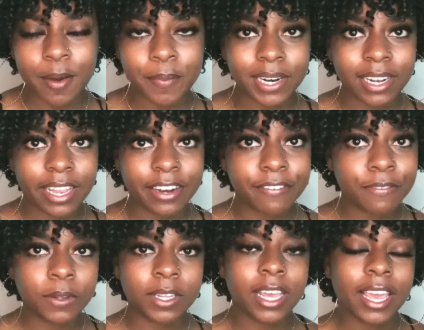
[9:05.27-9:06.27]
I'm going to let it
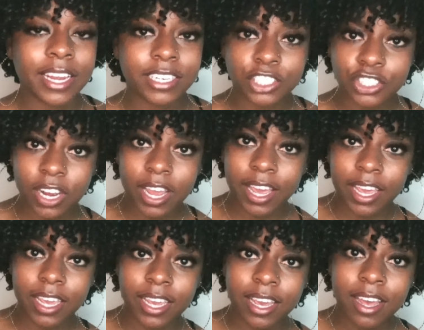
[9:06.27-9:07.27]
fully air
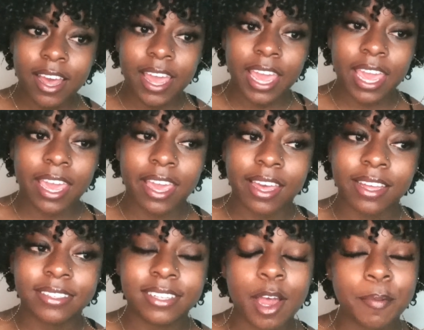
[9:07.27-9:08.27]
dry,
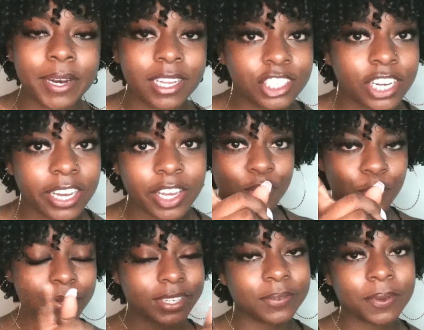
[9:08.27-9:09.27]
and I'm going to check it
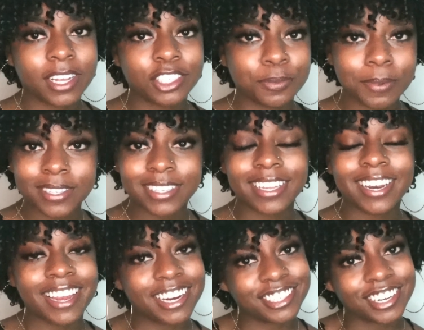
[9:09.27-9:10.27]
when it's
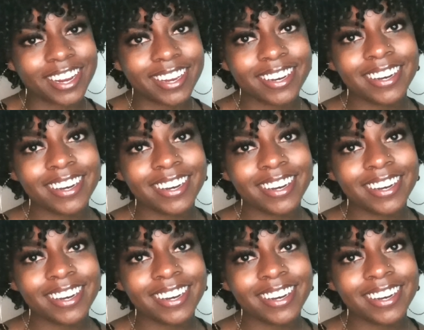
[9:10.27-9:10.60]
100% air dry.